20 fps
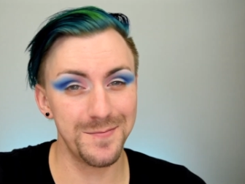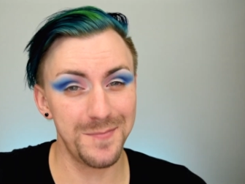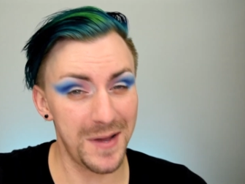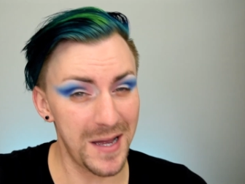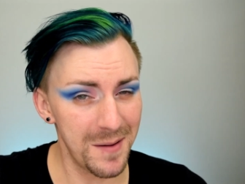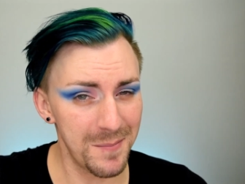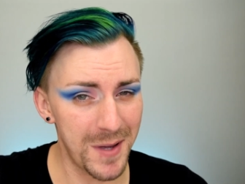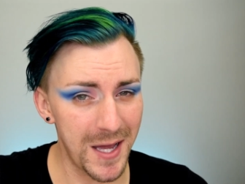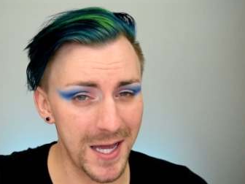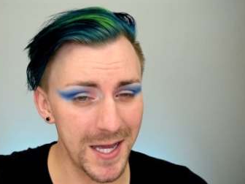
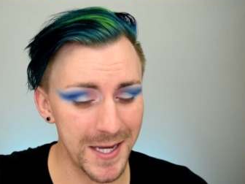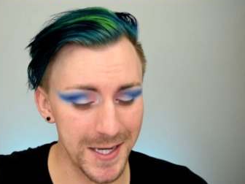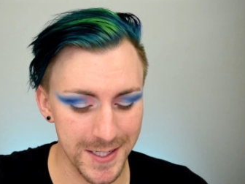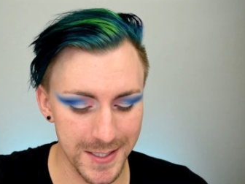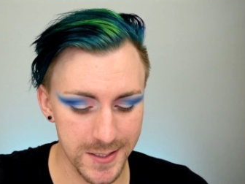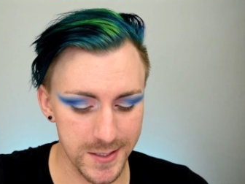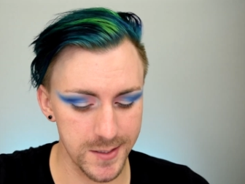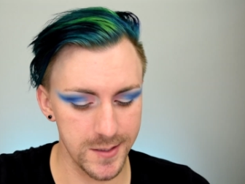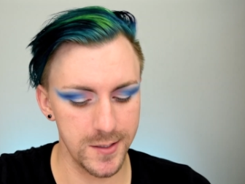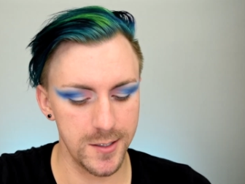my mind.
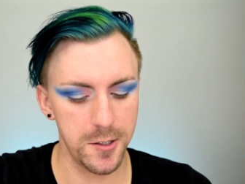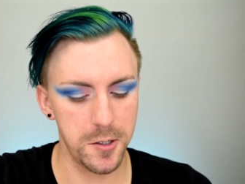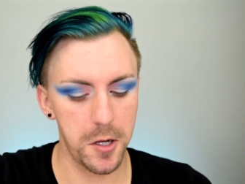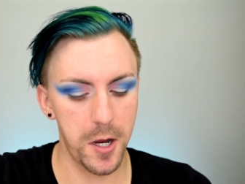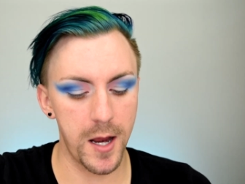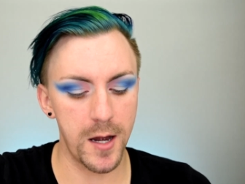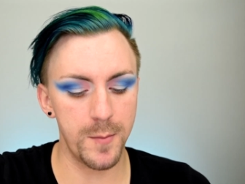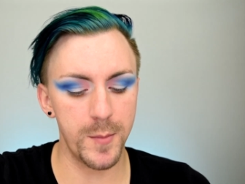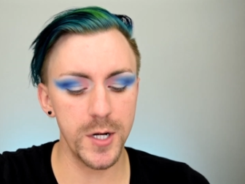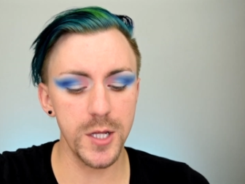
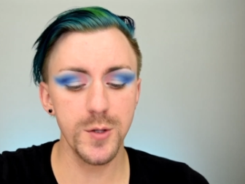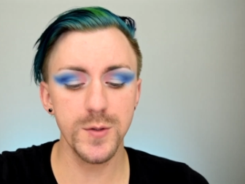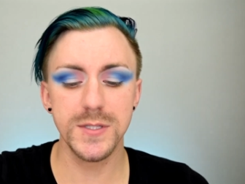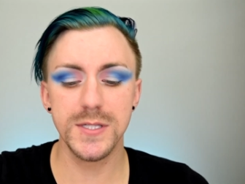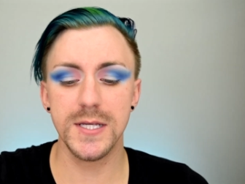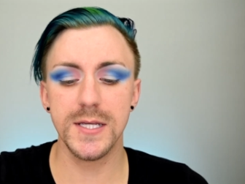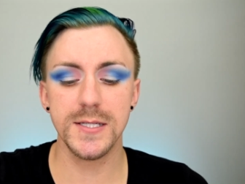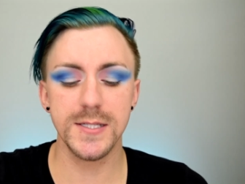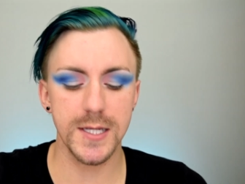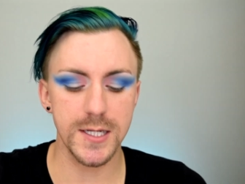And I'm going to use
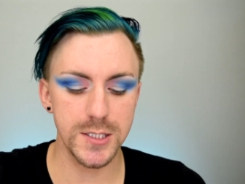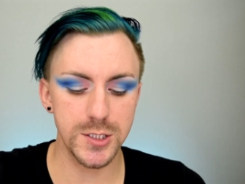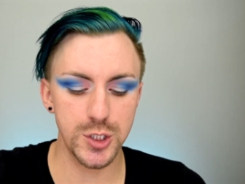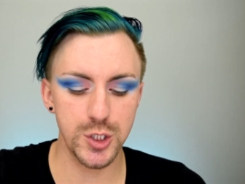this